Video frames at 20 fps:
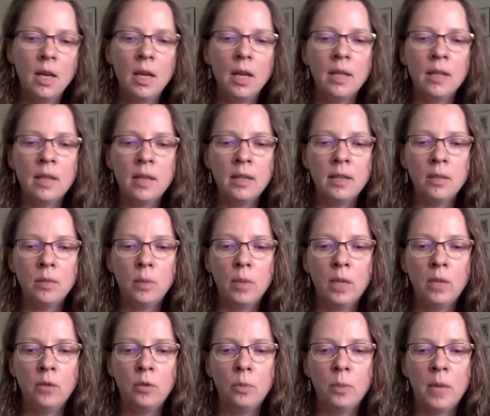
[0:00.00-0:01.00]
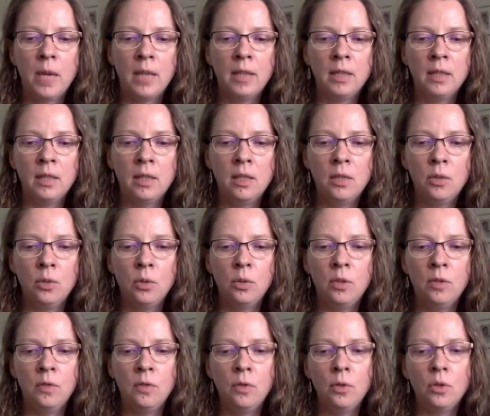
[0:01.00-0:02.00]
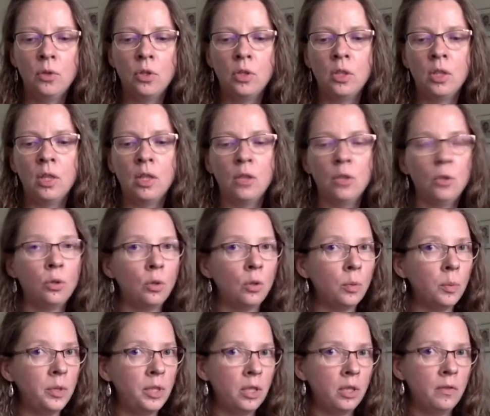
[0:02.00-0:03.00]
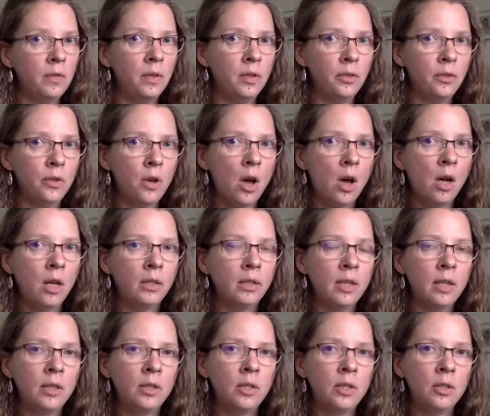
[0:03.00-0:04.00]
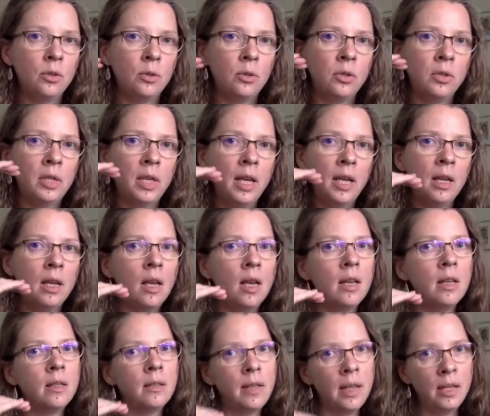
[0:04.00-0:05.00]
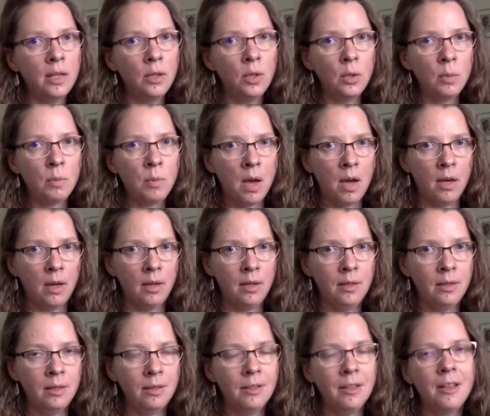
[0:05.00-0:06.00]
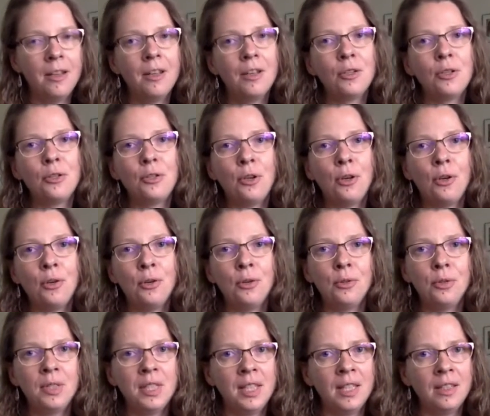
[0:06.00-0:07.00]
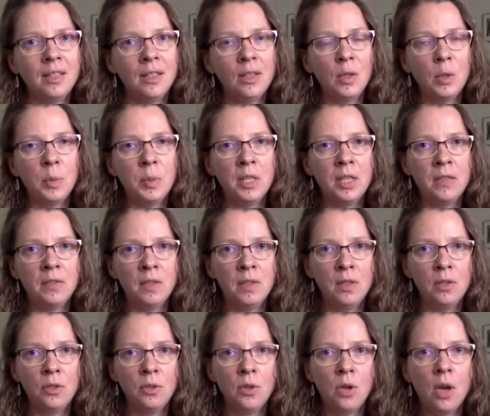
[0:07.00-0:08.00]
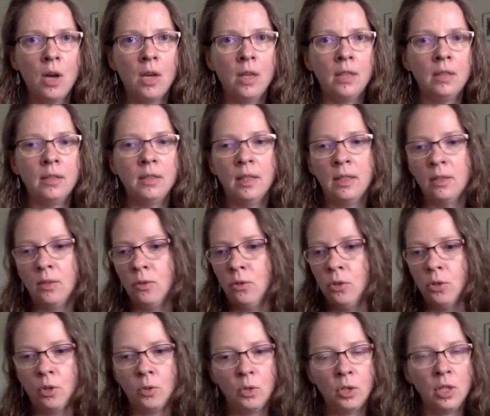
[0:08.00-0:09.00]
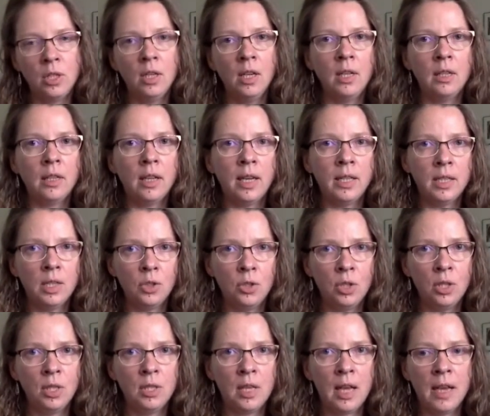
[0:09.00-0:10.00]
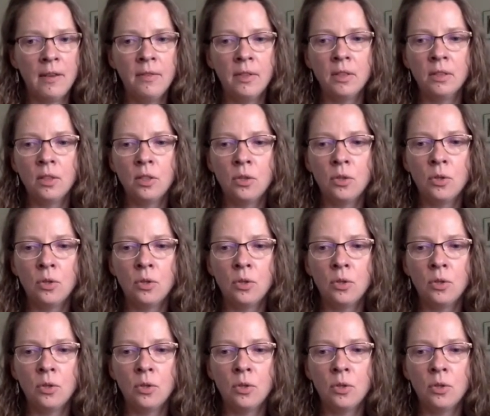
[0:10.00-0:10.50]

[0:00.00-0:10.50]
Another way to practice this diffusion is to observe the thought and just to say, thank you, mind. So Tina observes this thought, and so she realizes she's having this